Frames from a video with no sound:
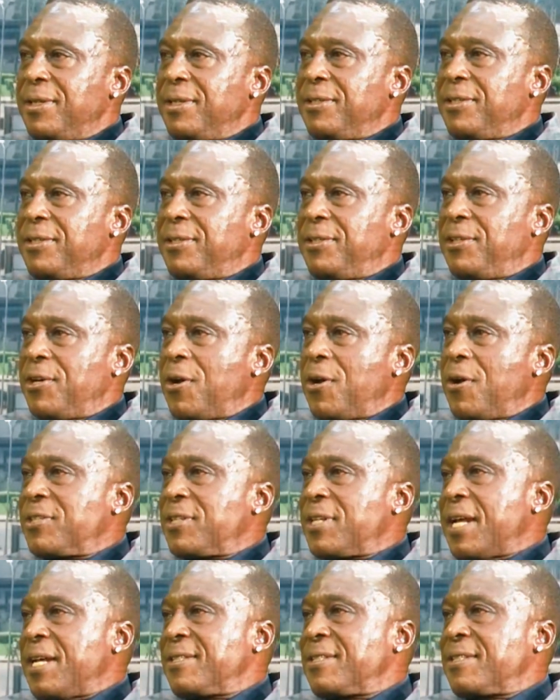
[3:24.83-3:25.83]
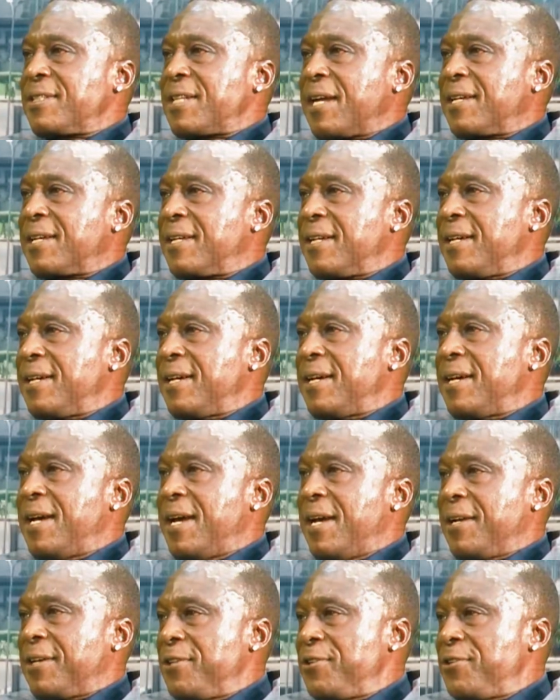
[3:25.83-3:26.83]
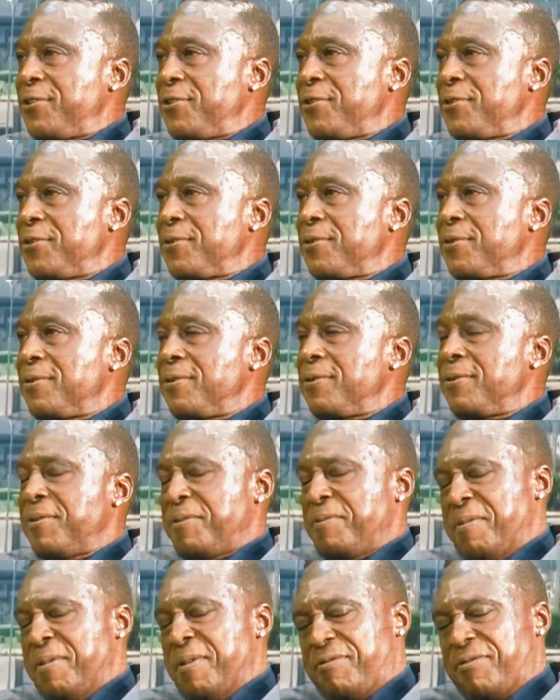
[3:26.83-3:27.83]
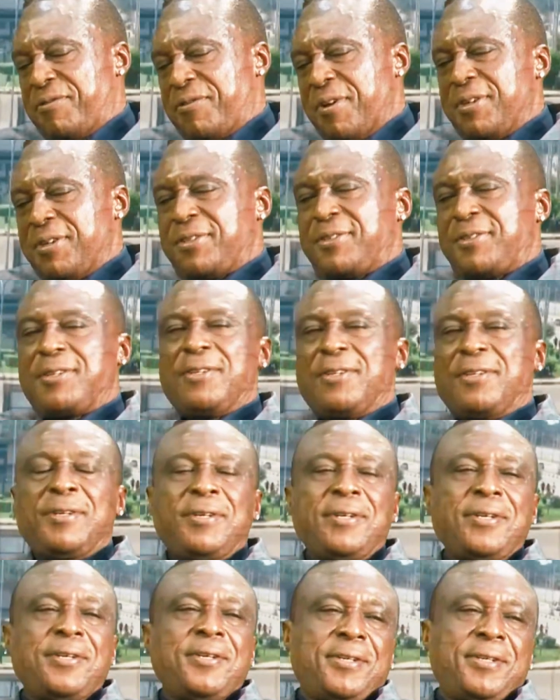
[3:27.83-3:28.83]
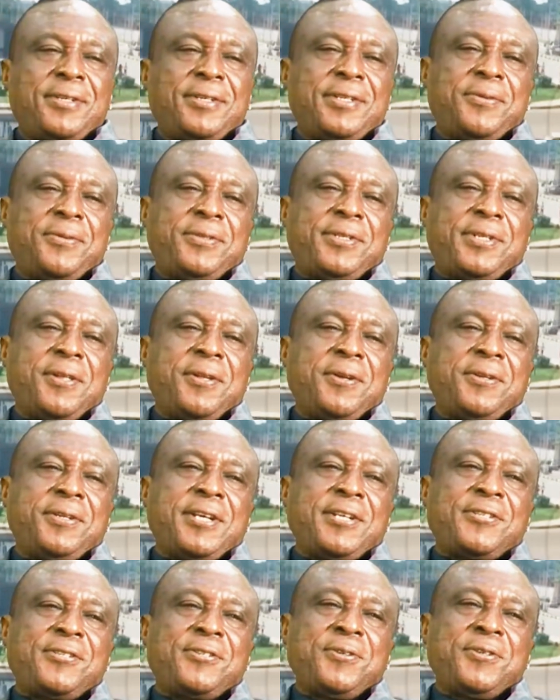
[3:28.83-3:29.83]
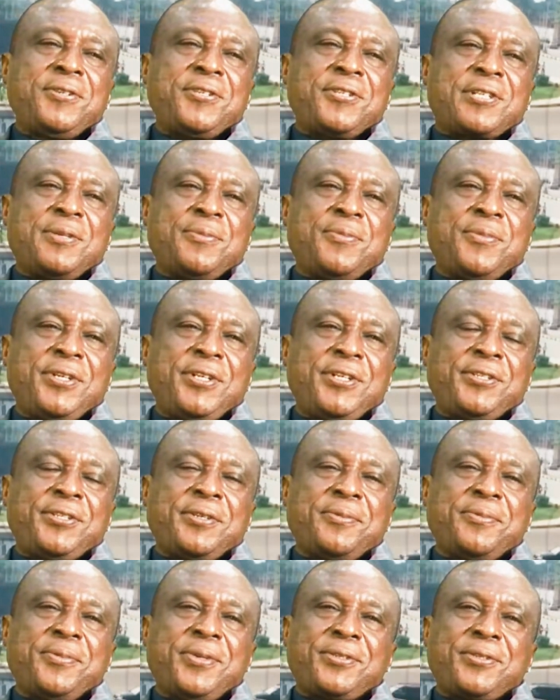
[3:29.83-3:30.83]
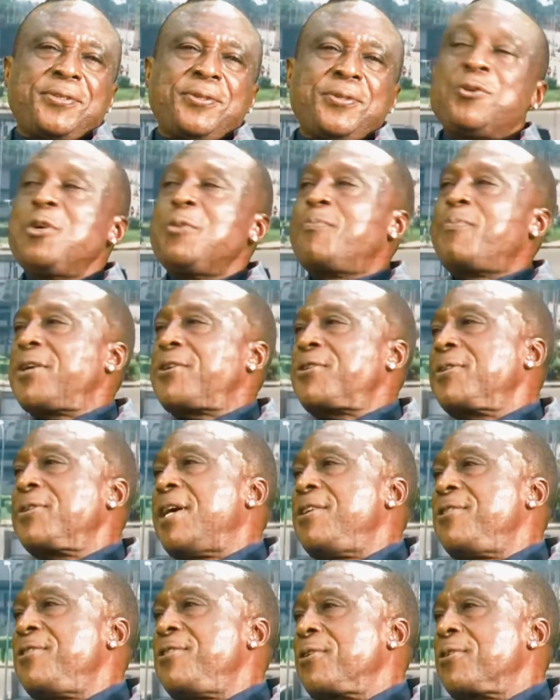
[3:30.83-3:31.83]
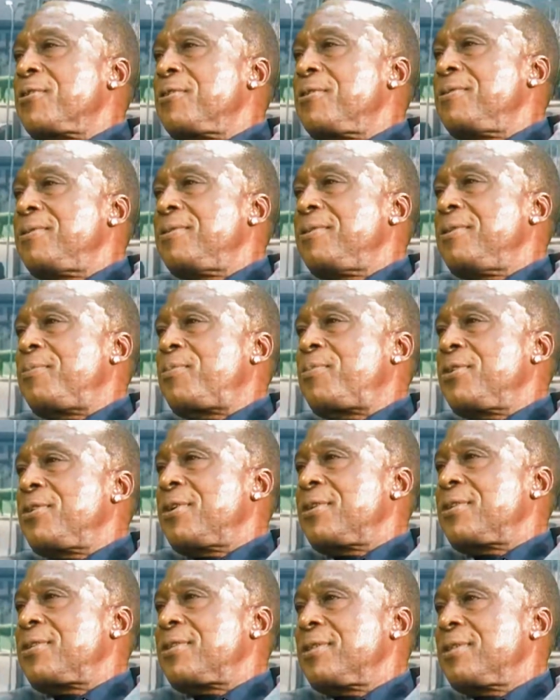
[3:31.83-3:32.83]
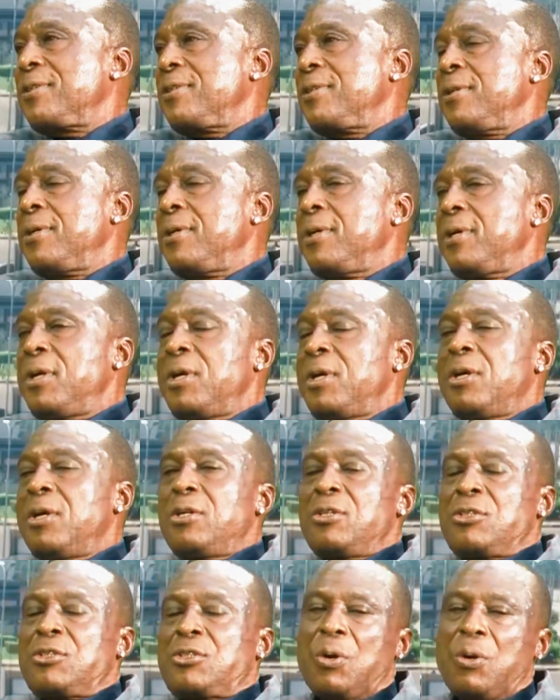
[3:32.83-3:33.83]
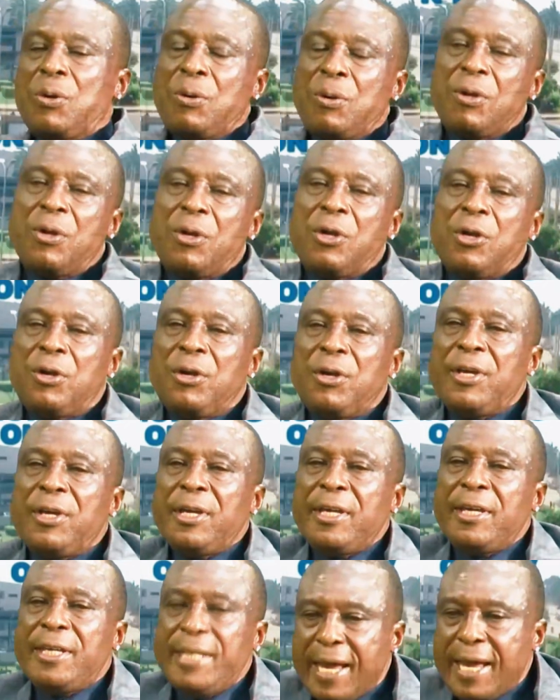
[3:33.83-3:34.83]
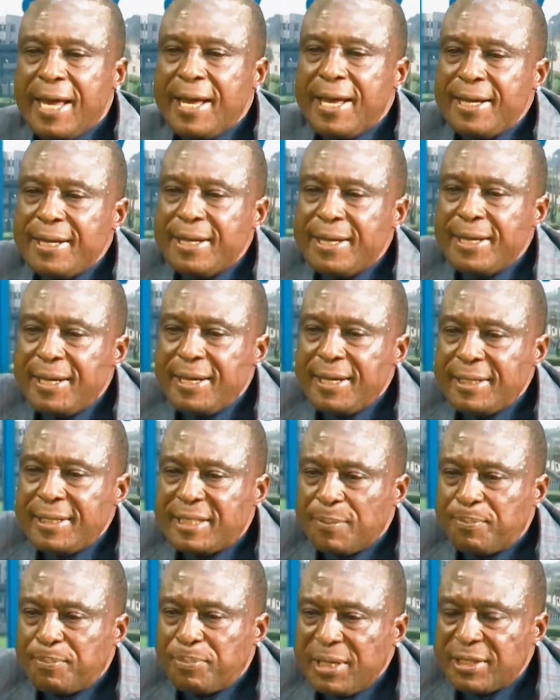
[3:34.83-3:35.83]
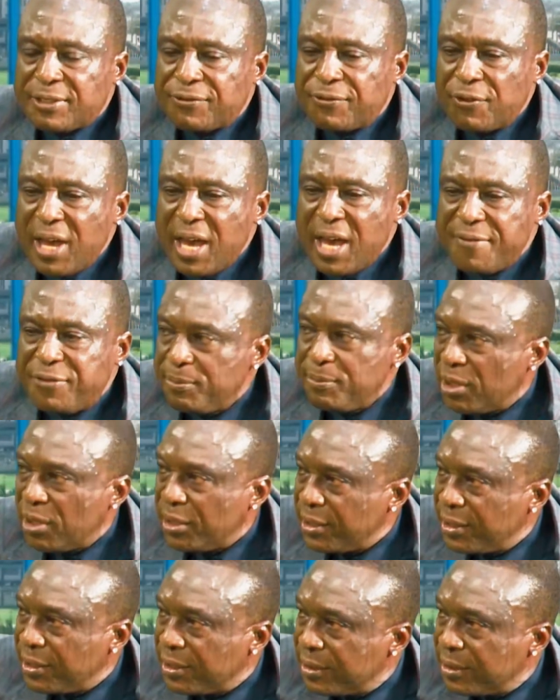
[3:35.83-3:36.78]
The odds are stacked against you. Of course, they will tell you there's no discrimination, but who will patronize your product? So here is a place for everybody.